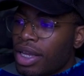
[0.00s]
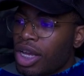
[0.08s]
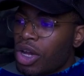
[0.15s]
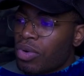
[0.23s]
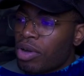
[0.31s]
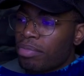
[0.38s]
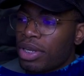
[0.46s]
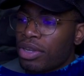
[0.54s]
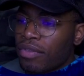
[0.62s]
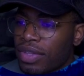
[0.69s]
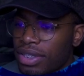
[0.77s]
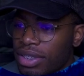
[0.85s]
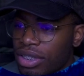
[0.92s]
While many of
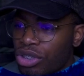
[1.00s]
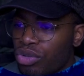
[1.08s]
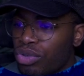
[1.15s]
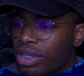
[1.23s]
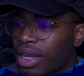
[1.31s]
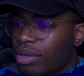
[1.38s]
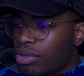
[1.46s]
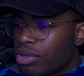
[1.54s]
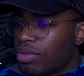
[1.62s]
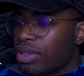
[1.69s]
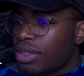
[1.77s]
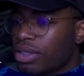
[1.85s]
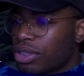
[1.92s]
these issues are
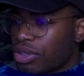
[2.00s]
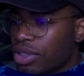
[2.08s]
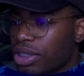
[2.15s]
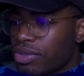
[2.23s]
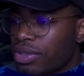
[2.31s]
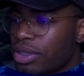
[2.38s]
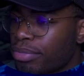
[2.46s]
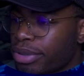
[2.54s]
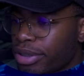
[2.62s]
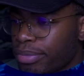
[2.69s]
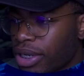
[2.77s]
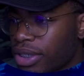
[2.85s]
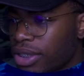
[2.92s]
absolutely security risks and
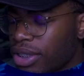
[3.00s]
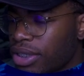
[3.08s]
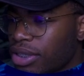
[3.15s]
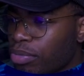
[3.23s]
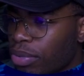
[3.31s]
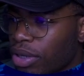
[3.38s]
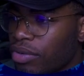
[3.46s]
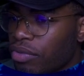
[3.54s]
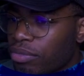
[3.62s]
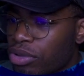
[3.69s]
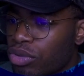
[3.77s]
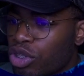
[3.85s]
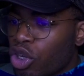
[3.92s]
best practices, the
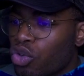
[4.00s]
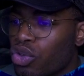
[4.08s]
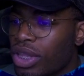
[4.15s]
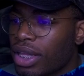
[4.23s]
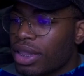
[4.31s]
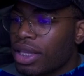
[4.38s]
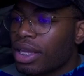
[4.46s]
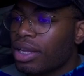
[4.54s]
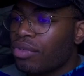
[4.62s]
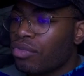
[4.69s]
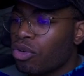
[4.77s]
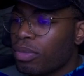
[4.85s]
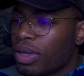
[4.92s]
platforms will tell you that they are
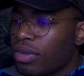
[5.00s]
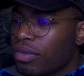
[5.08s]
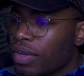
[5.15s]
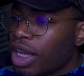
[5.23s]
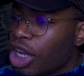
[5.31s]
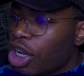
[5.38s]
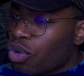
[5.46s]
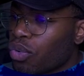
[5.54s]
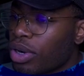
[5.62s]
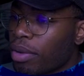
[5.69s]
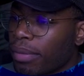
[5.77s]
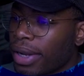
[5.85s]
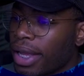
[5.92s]
informative, don't
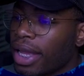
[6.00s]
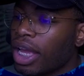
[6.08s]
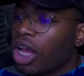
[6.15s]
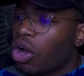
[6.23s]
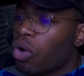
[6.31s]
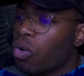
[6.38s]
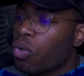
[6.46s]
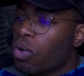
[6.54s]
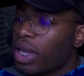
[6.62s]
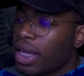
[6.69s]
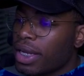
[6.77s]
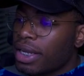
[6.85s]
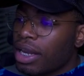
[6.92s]
apply, or
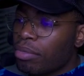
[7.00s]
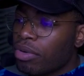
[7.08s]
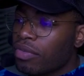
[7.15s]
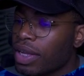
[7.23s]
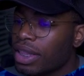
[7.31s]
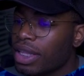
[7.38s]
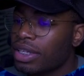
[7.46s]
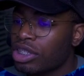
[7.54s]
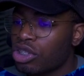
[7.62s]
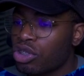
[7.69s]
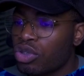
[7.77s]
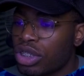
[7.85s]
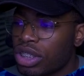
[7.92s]
any number of other
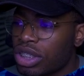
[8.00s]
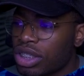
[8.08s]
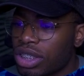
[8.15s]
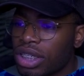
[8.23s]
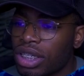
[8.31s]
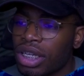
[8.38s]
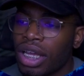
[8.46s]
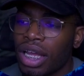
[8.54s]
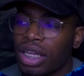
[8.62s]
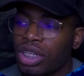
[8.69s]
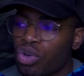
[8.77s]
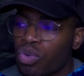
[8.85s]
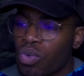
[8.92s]
excuses
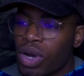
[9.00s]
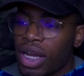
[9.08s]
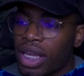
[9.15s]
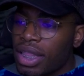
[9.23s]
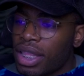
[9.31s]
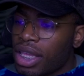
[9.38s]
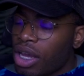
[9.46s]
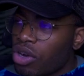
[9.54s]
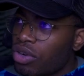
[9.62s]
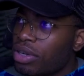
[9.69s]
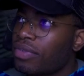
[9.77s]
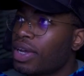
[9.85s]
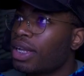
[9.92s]
as to why they
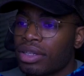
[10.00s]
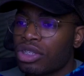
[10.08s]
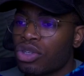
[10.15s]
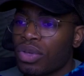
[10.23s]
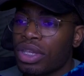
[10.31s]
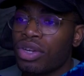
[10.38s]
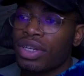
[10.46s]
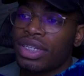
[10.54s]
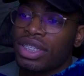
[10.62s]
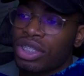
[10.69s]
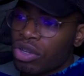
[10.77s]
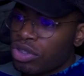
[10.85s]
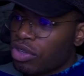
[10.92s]
aren't valid. So here he
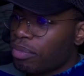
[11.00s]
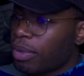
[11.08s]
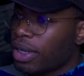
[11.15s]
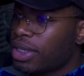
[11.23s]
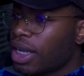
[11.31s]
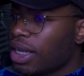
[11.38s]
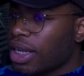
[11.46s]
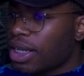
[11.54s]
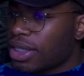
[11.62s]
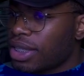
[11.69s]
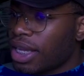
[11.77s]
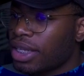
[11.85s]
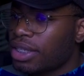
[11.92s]
starts off by telling us
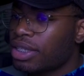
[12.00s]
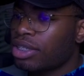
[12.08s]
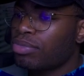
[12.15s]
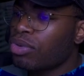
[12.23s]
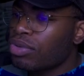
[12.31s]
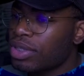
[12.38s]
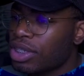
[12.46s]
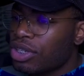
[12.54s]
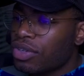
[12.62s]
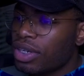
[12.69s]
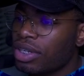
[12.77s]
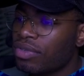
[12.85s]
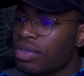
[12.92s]
that small
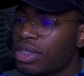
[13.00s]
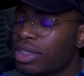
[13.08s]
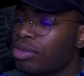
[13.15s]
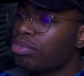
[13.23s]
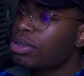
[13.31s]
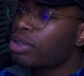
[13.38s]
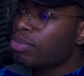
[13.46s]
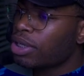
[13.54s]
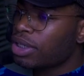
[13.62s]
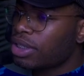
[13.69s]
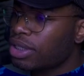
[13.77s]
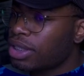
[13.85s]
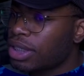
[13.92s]
security risks and best
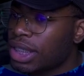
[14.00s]
practices